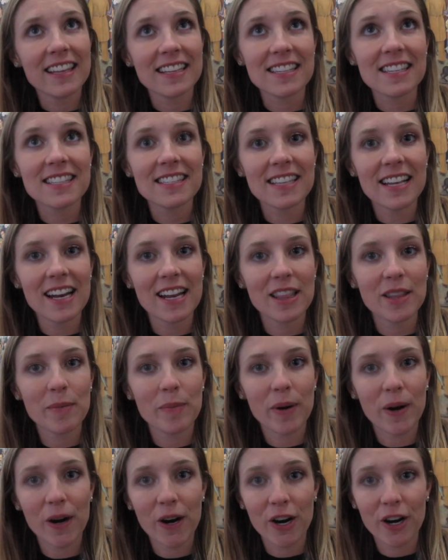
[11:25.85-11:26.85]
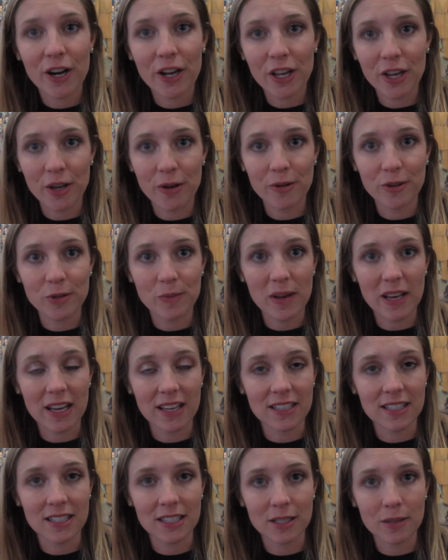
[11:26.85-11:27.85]
This is setting the bar huge
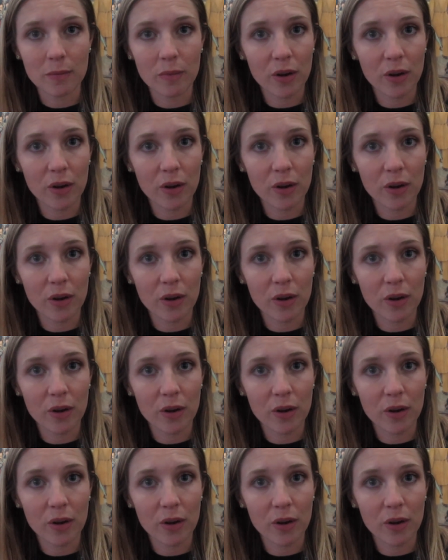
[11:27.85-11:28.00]
because this